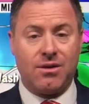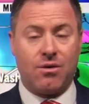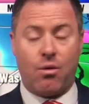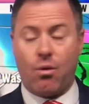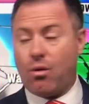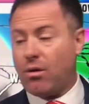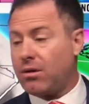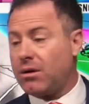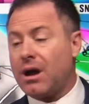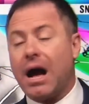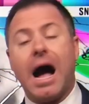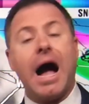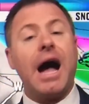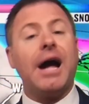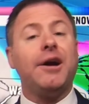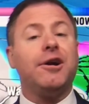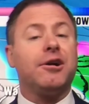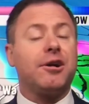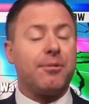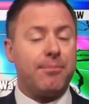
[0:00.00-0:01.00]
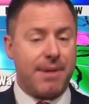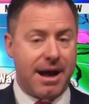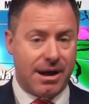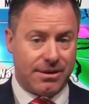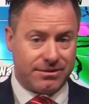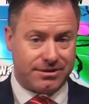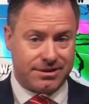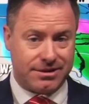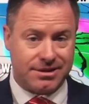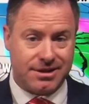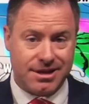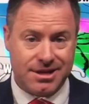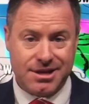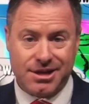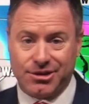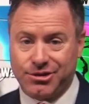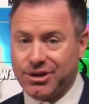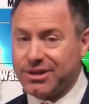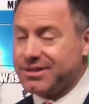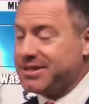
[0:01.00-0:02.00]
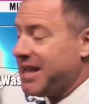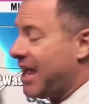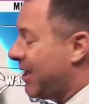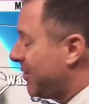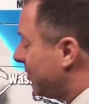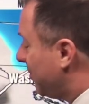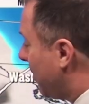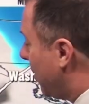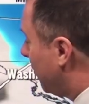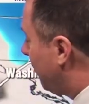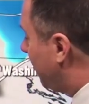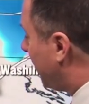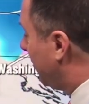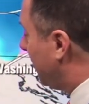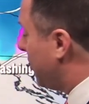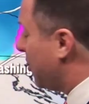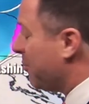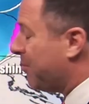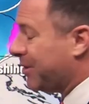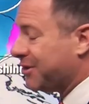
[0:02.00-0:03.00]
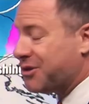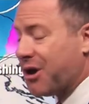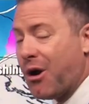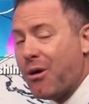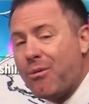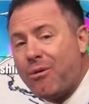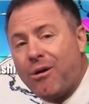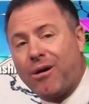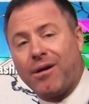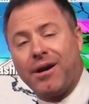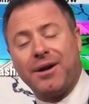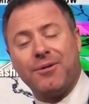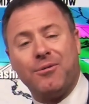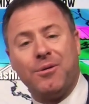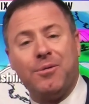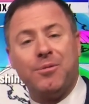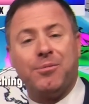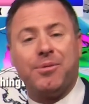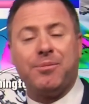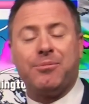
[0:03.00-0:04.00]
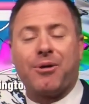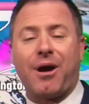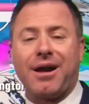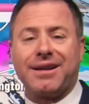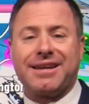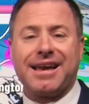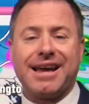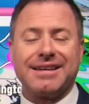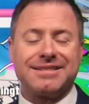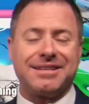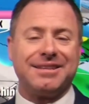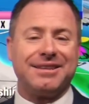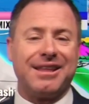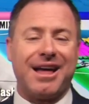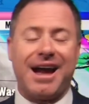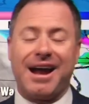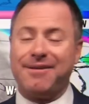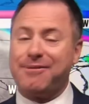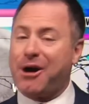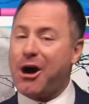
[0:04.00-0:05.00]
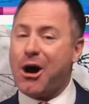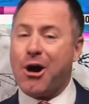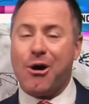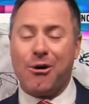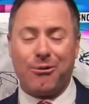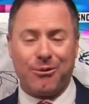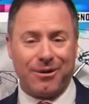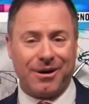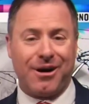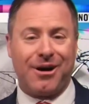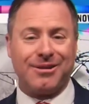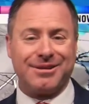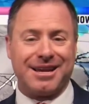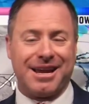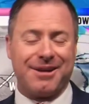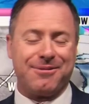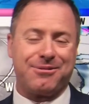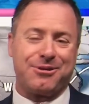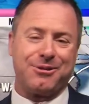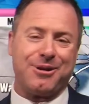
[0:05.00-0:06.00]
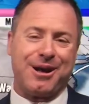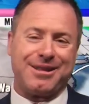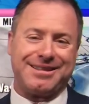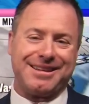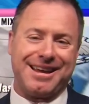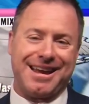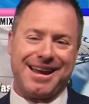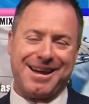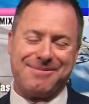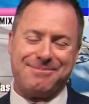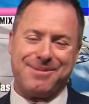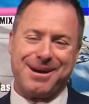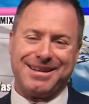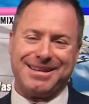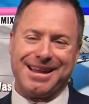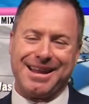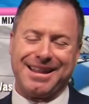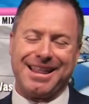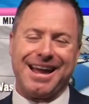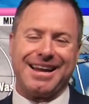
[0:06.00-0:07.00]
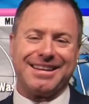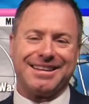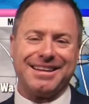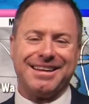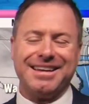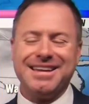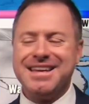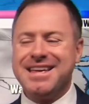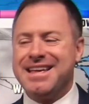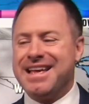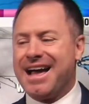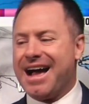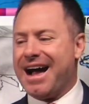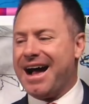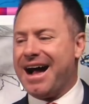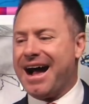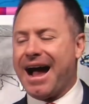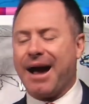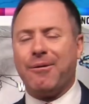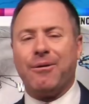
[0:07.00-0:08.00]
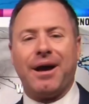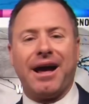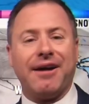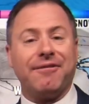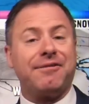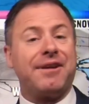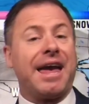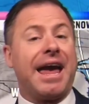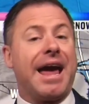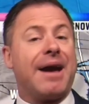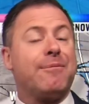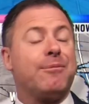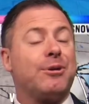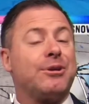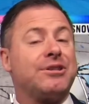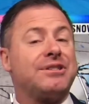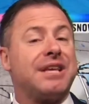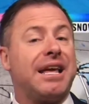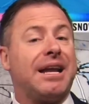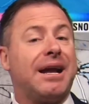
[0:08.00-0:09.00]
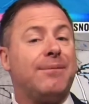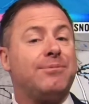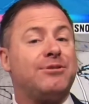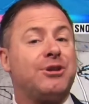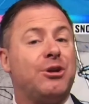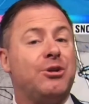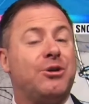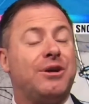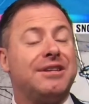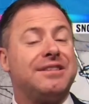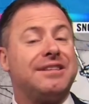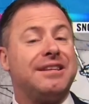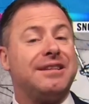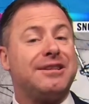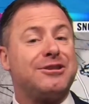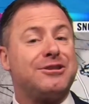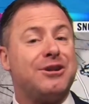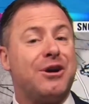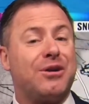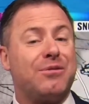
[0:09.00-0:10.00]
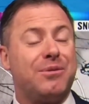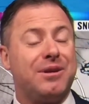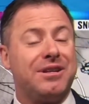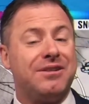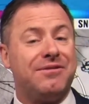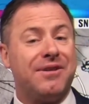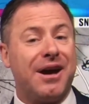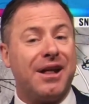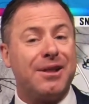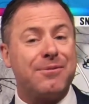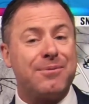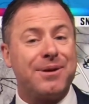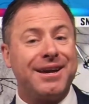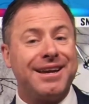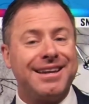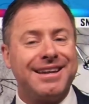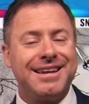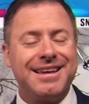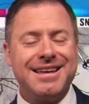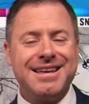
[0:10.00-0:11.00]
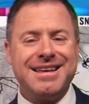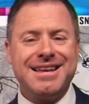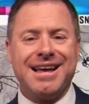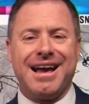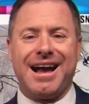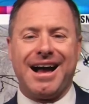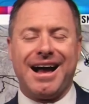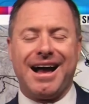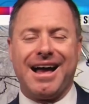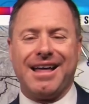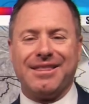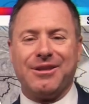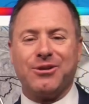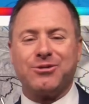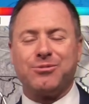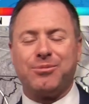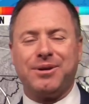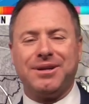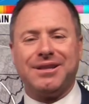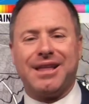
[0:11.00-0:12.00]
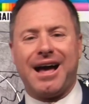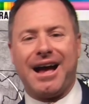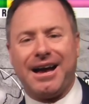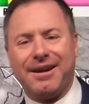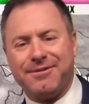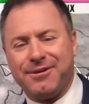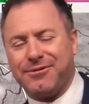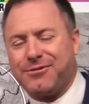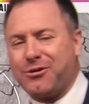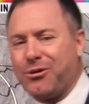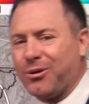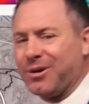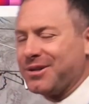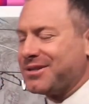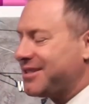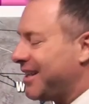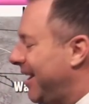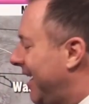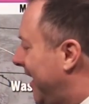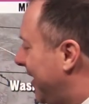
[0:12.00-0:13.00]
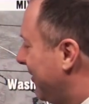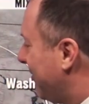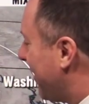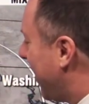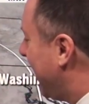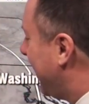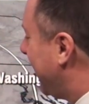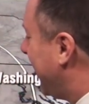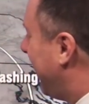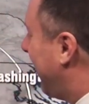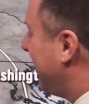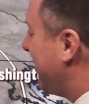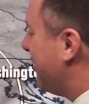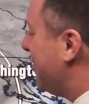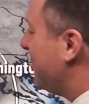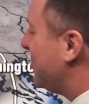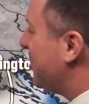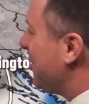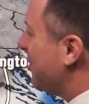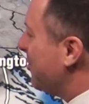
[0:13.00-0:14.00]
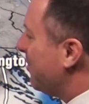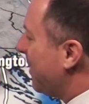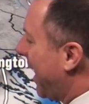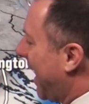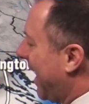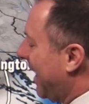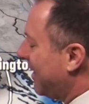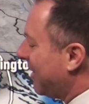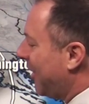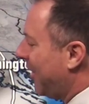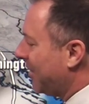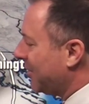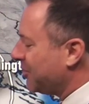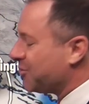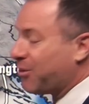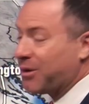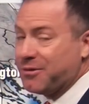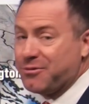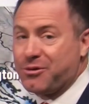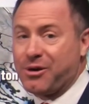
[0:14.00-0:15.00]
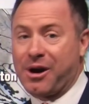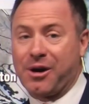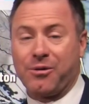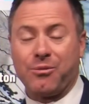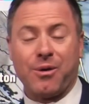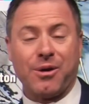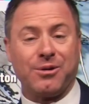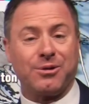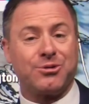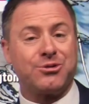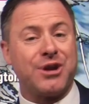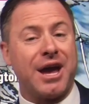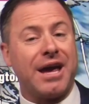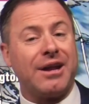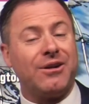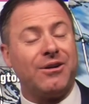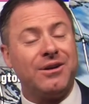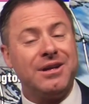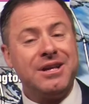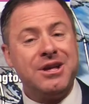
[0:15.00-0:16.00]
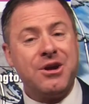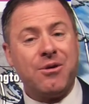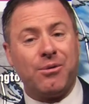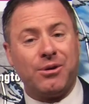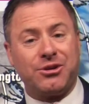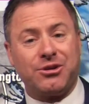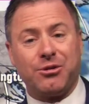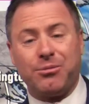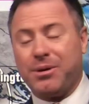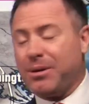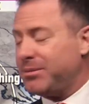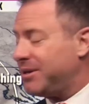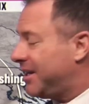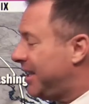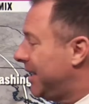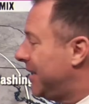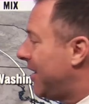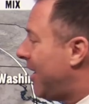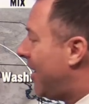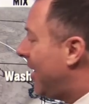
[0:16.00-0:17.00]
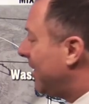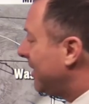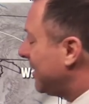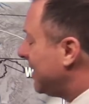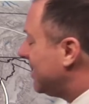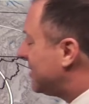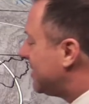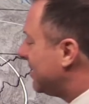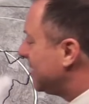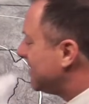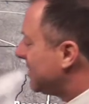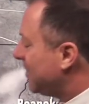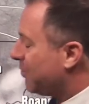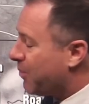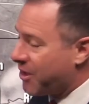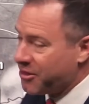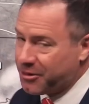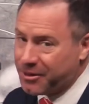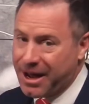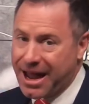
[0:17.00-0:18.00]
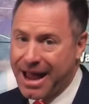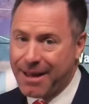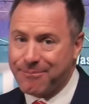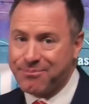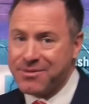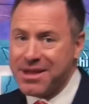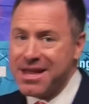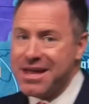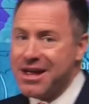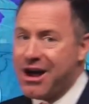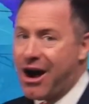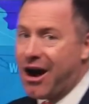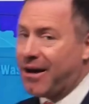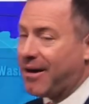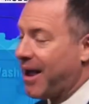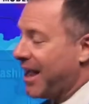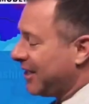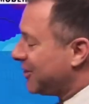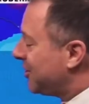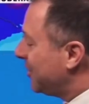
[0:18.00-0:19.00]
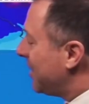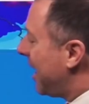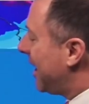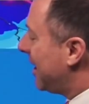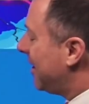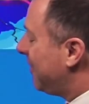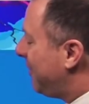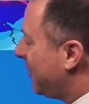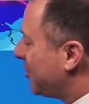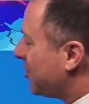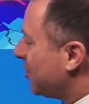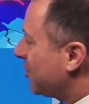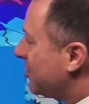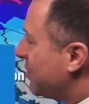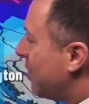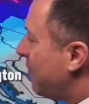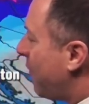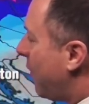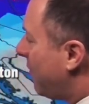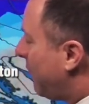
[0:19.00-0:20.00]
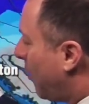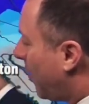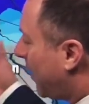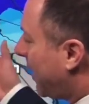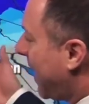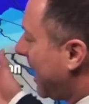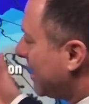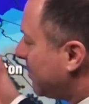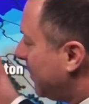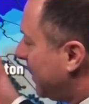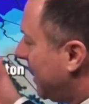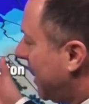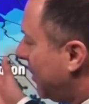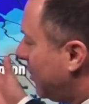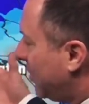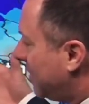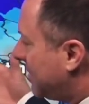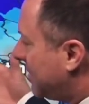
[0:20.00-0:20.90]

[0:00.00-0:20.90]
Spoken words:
or higher amounts just down the road from you. But don't worry, we will be broadcasting live all day throughout the day on Monday, likely. I will have cameras set up so you can see the snow to be developing. And those will be live, of course, right on YouTube and on the 24-hour weather channel, which you'll be able to get on East Tennessee Weather app. All right, so not an official snowfall forecast, but again, you